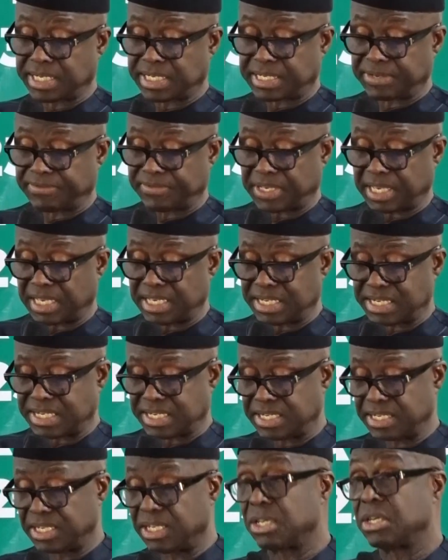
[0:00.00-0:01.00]
certificates
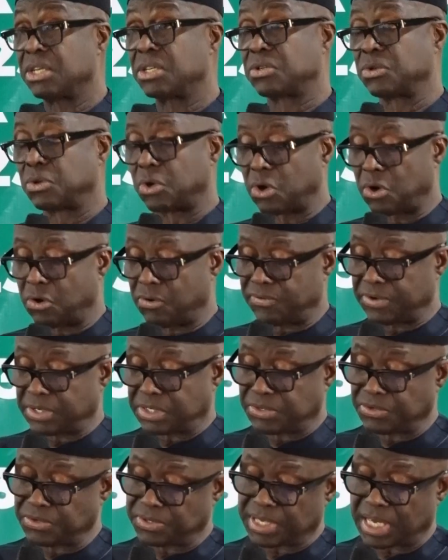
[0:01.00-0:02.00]
to over
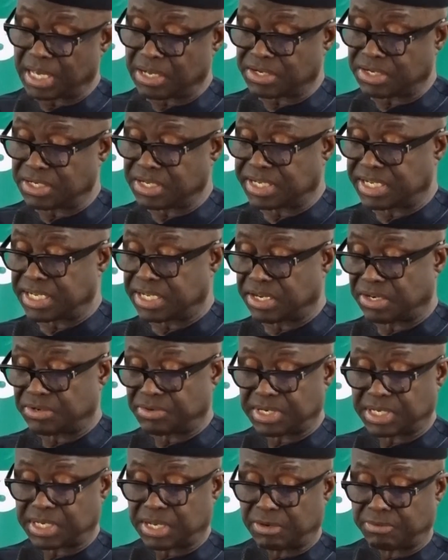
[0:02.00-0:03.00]

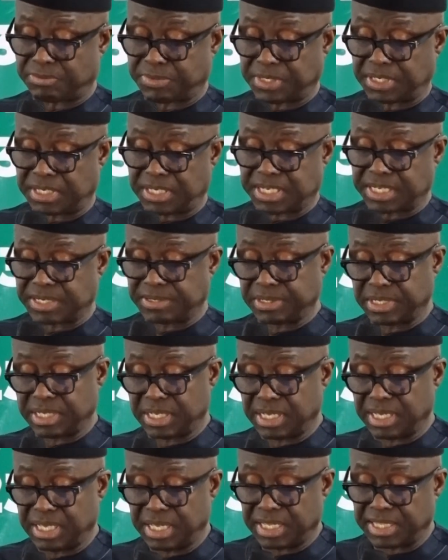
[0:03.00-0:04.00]
2,600 companies.
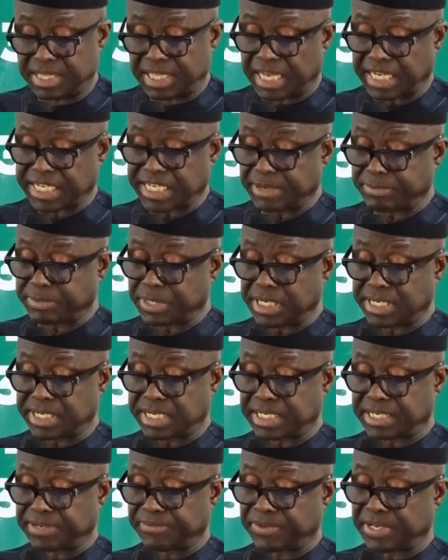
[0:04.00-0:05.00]
The acceptance
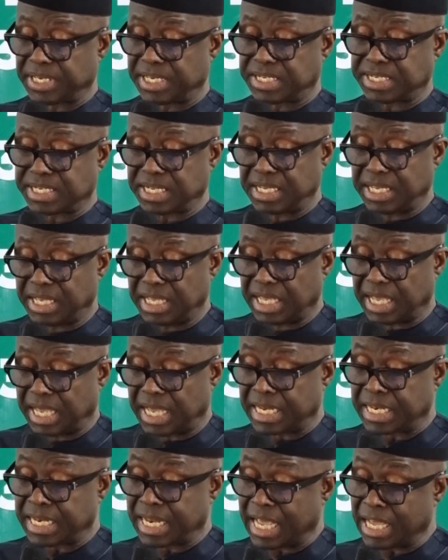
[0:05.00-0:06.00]
certificate
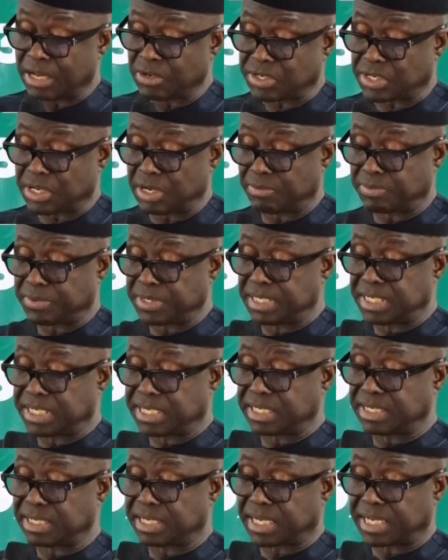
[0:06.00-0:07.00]
allows companies
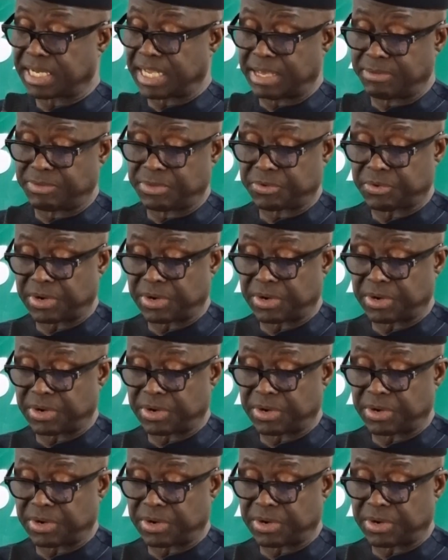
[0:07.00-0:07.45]
to claim the